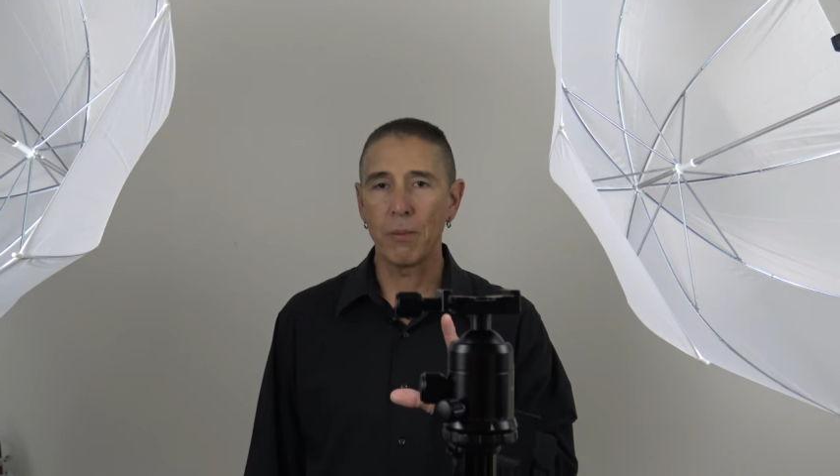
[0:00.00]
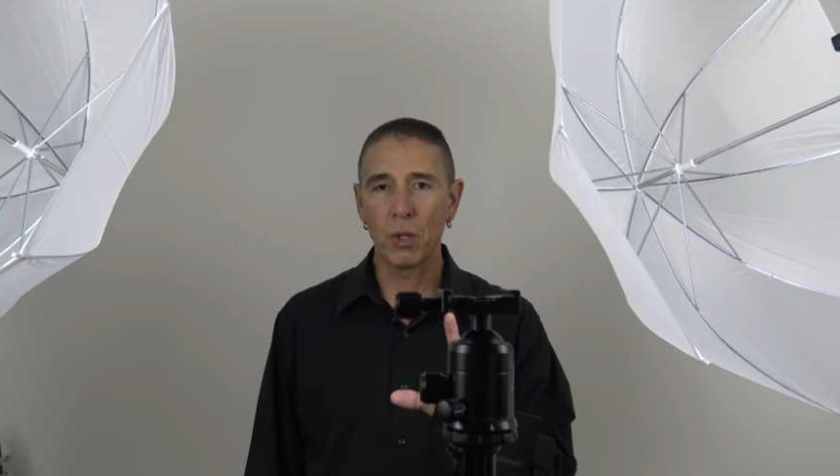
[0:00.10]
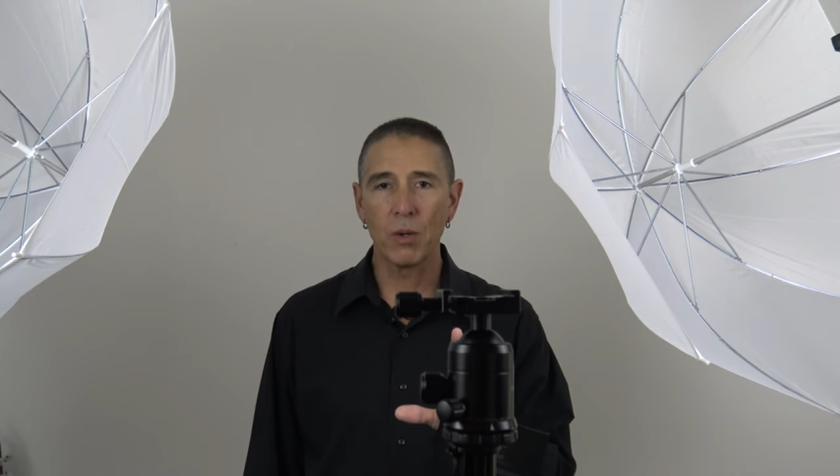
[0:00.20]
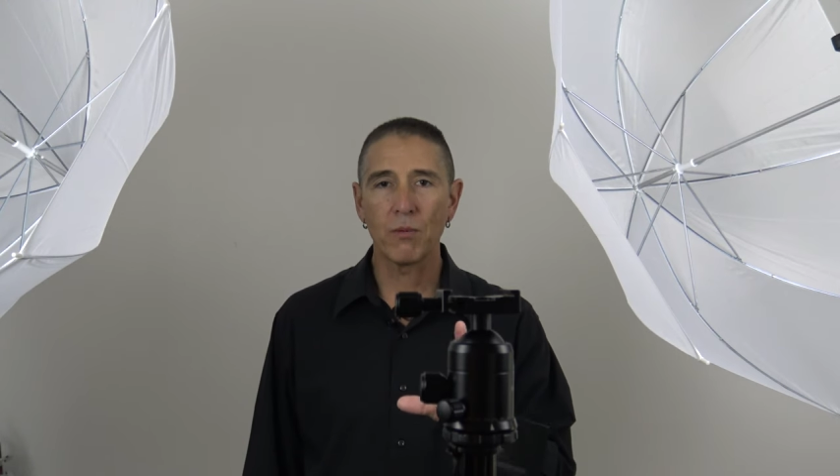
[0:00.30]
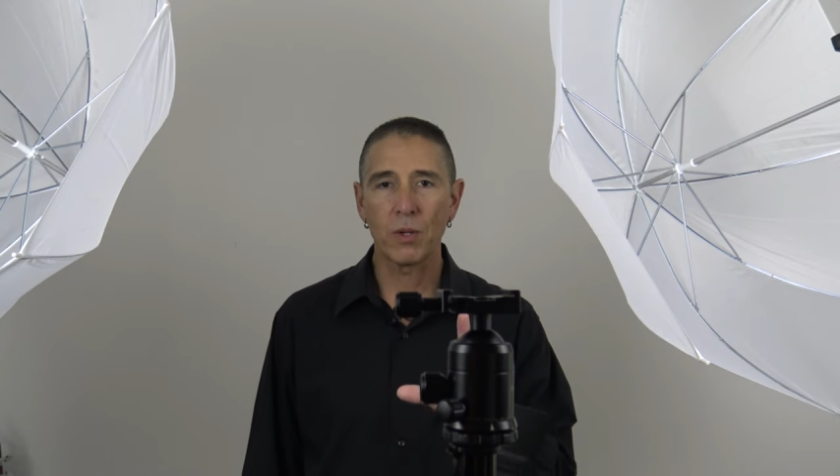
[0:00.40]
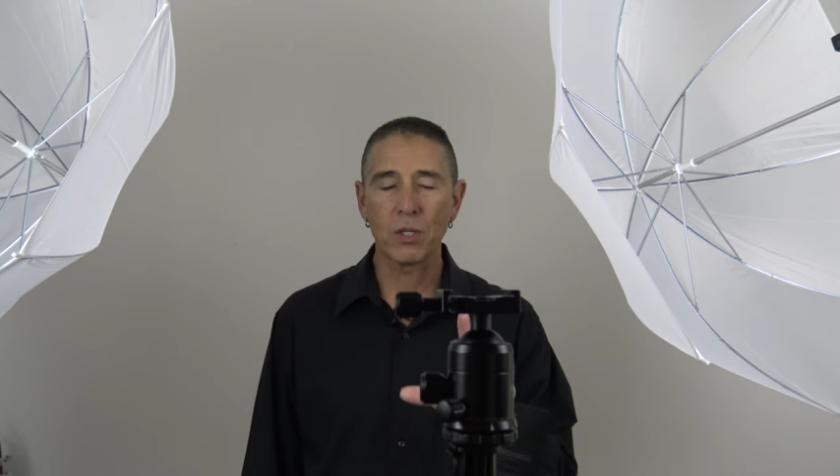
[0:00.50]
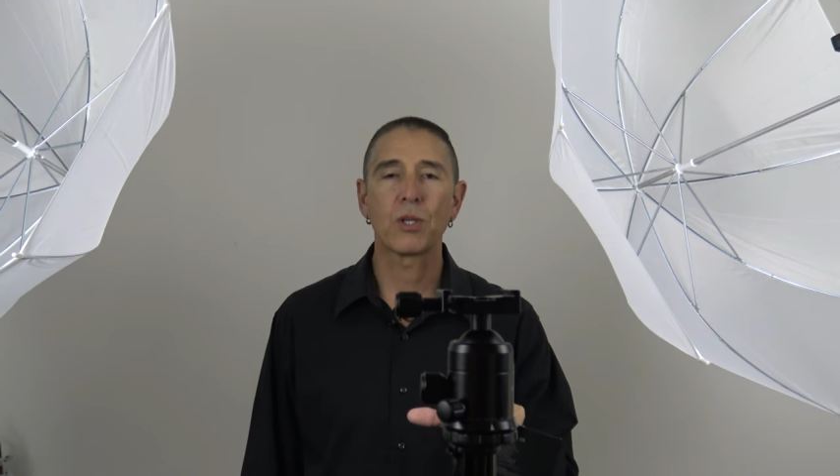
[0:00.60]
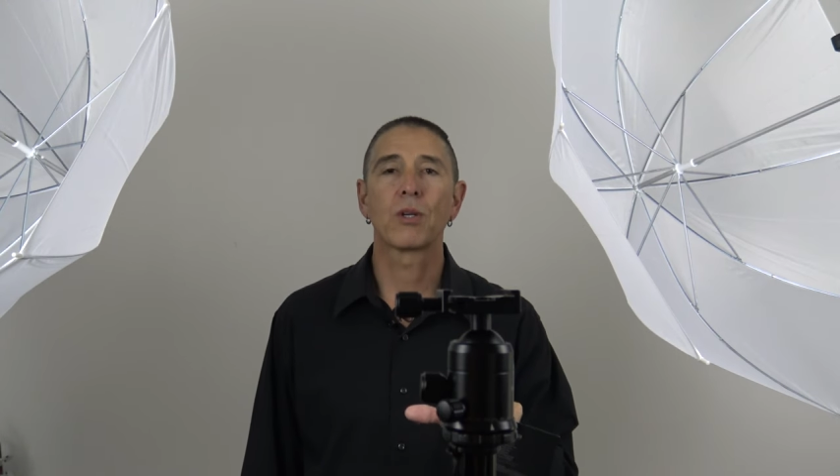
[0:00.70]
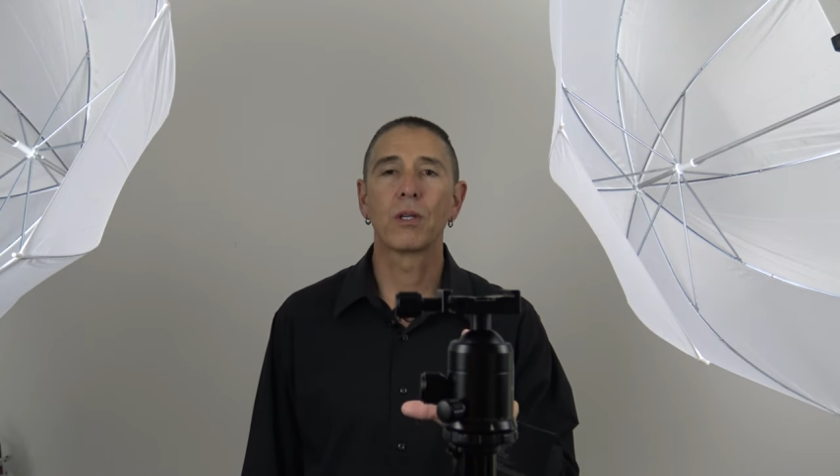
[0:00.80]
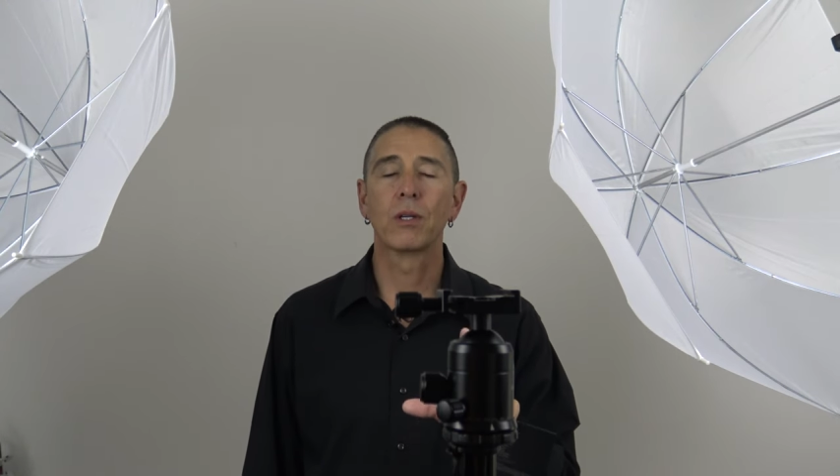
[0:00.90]
going for a
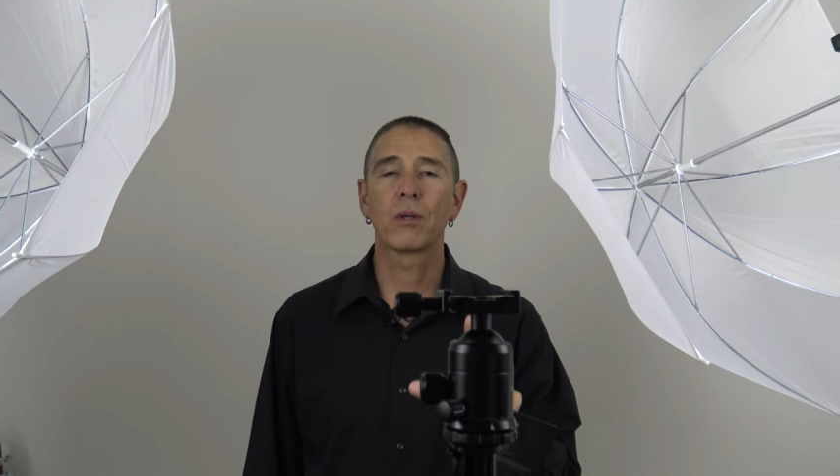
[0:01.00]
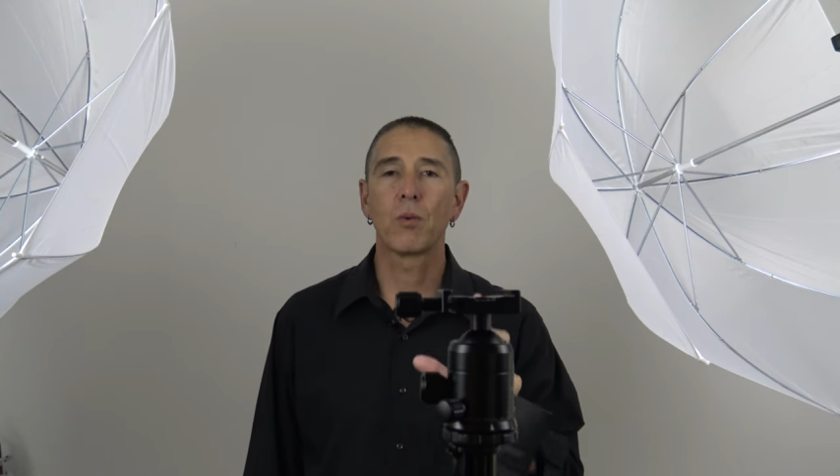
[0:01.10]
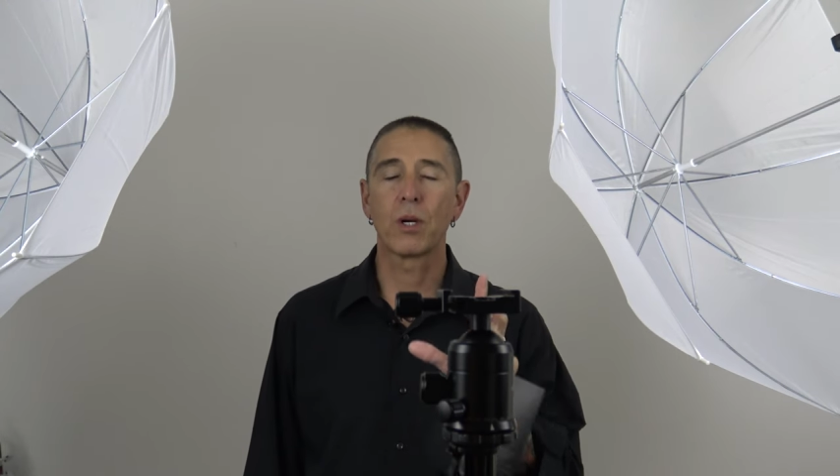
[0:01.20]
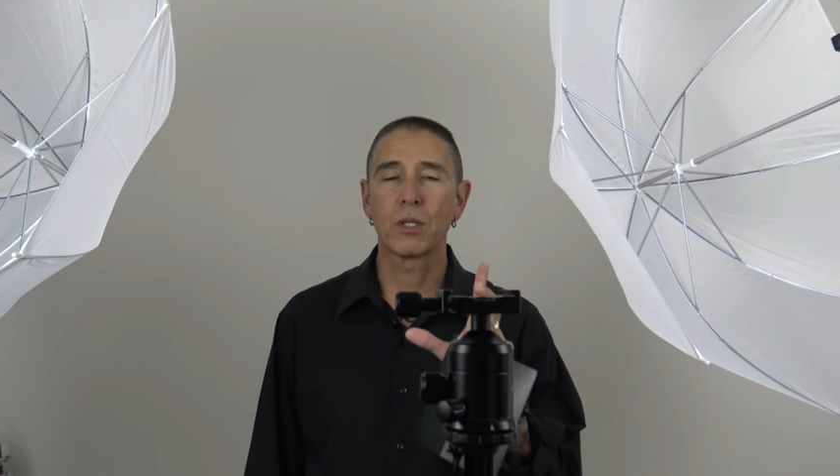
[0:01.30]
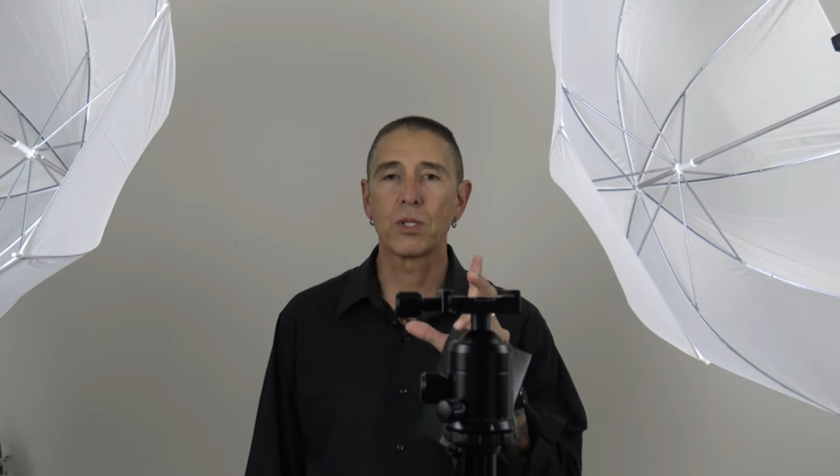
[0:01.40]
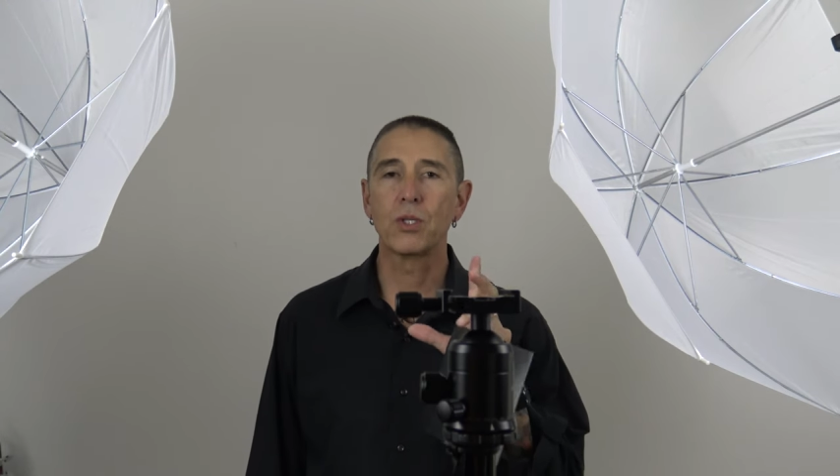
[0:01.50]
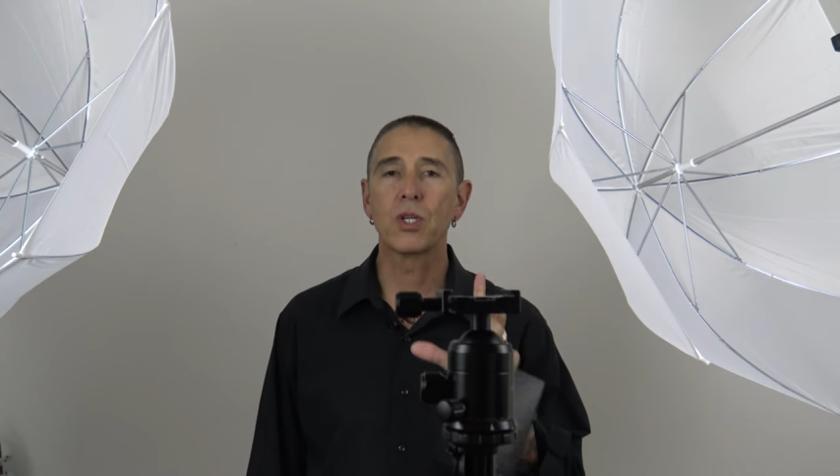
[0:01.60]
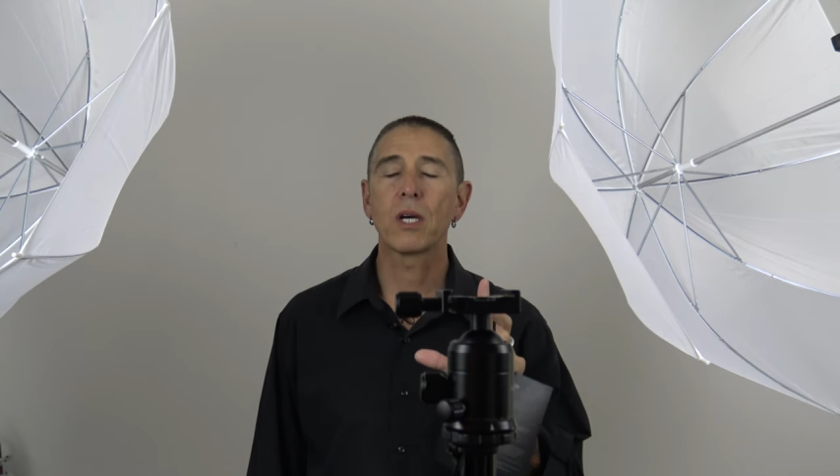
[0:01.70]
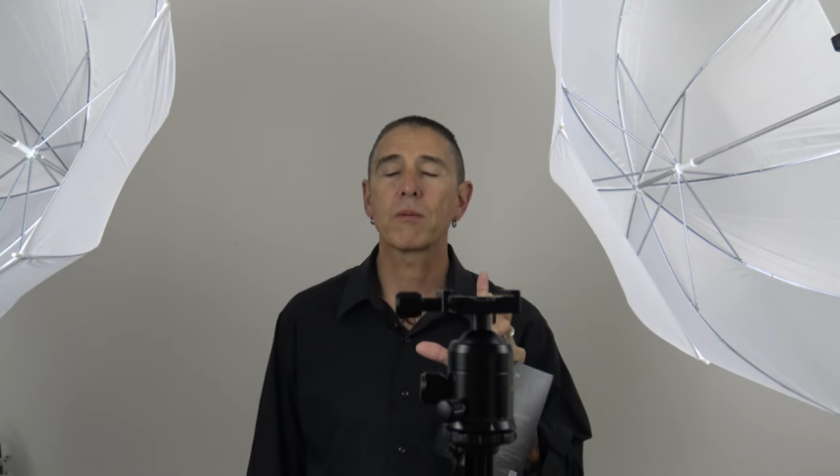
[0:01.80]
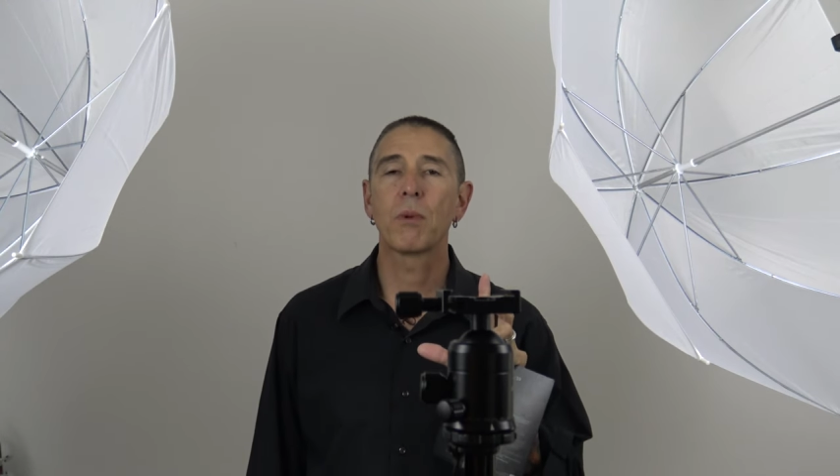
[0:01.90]
certain look where it's
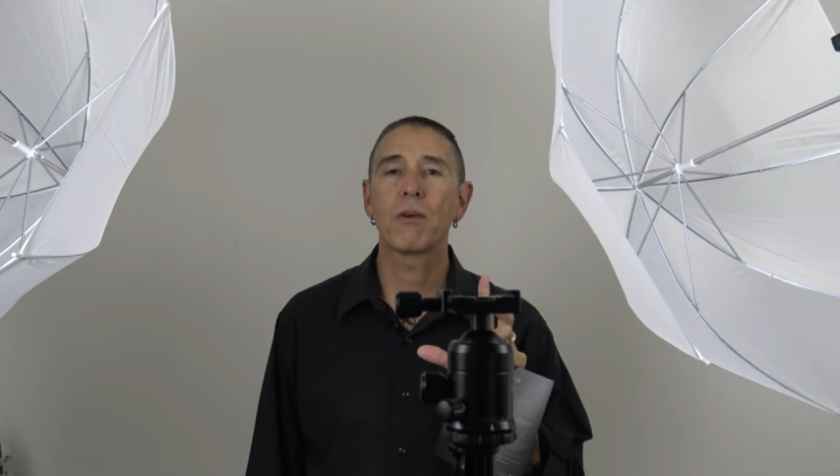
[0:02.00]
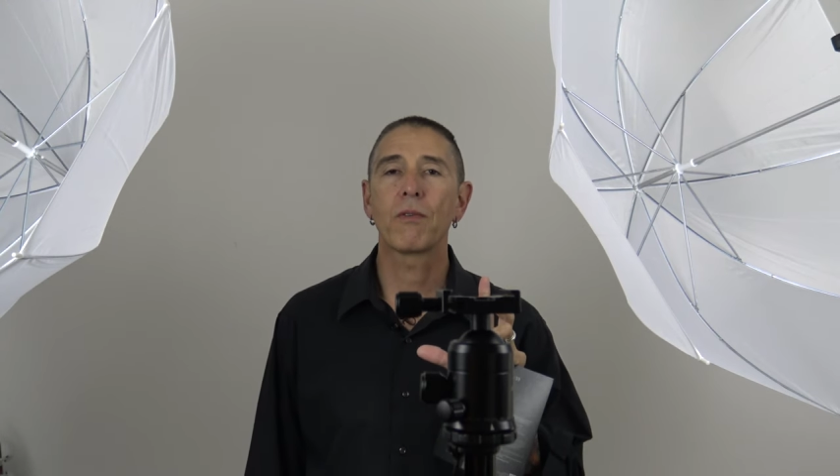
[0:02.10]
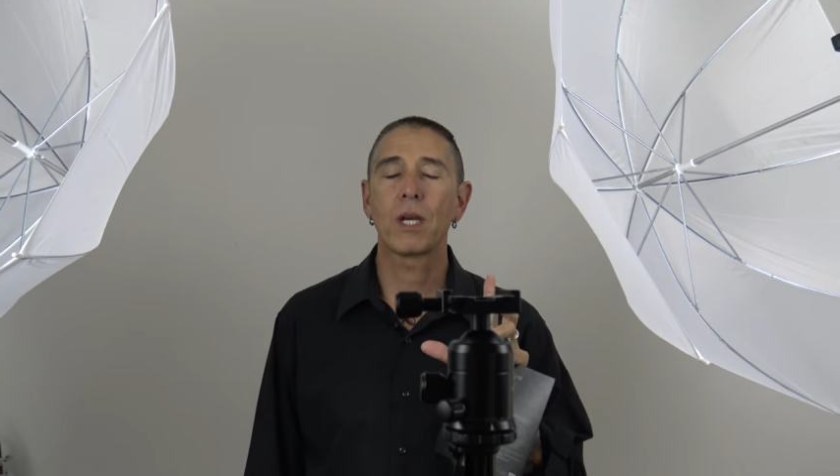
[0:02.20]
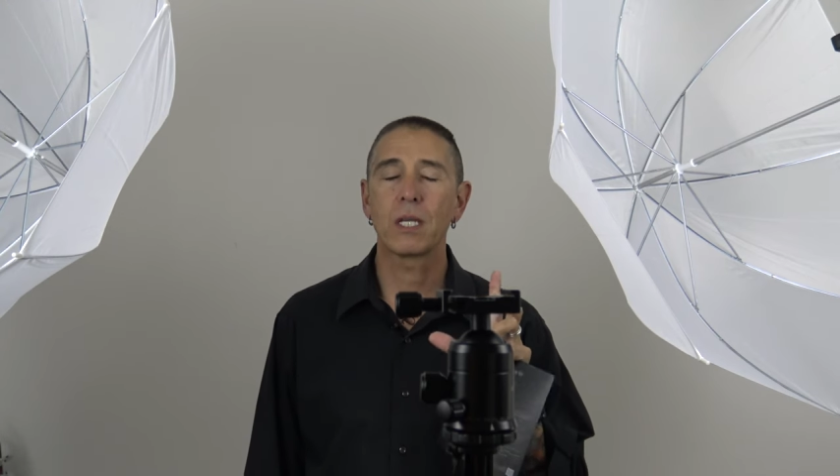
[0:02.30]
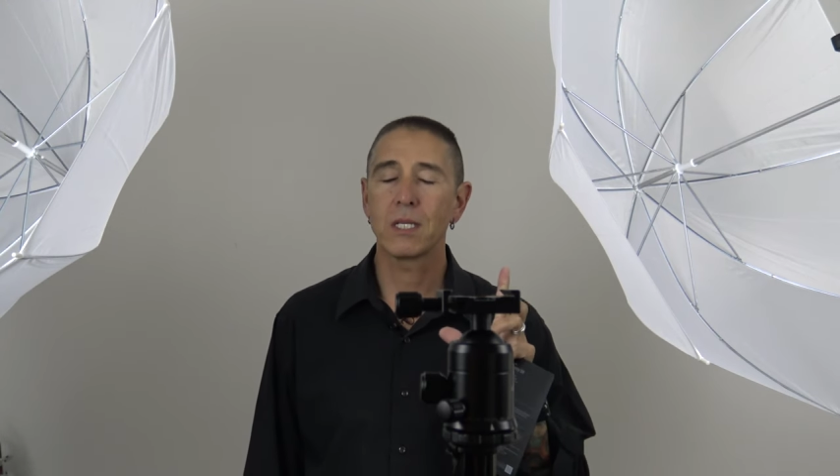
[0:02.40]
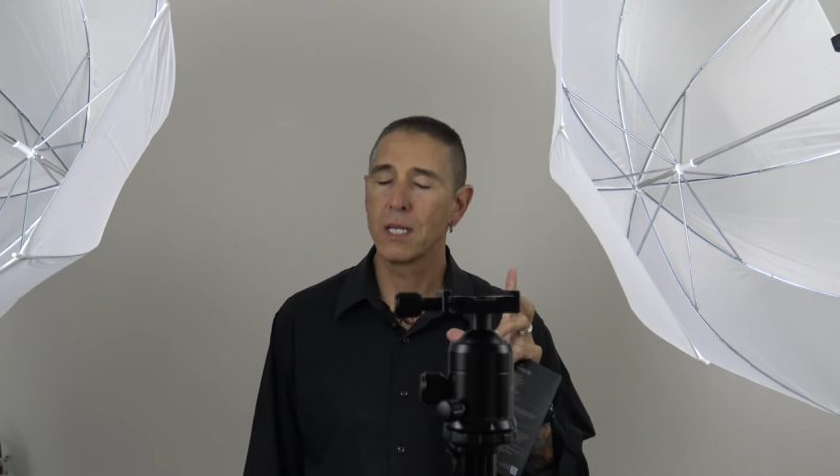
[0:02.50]
just my face,